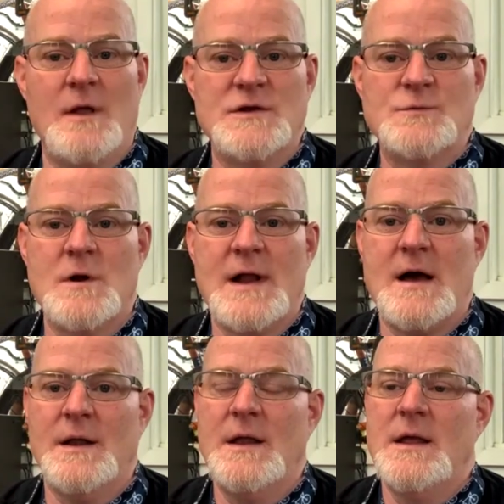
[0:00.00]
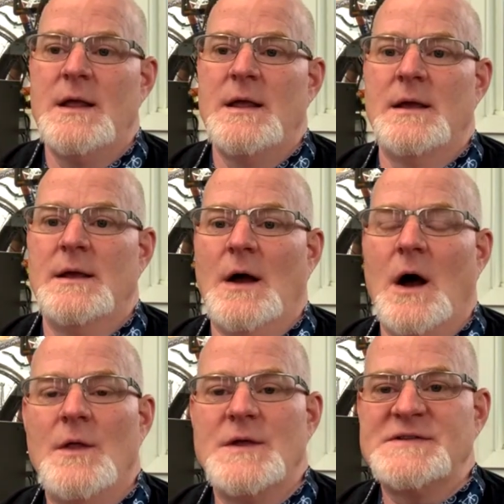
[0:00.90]
is worn out.
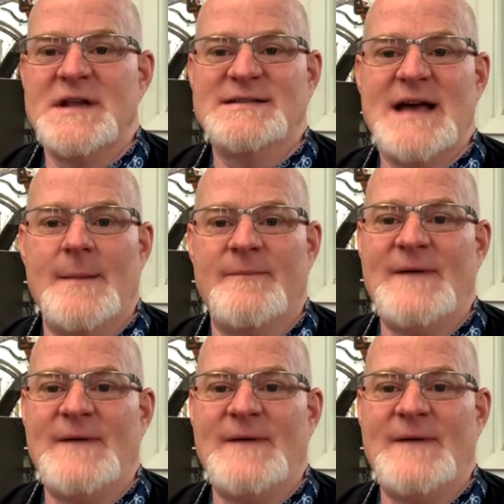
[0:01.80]
All those things add up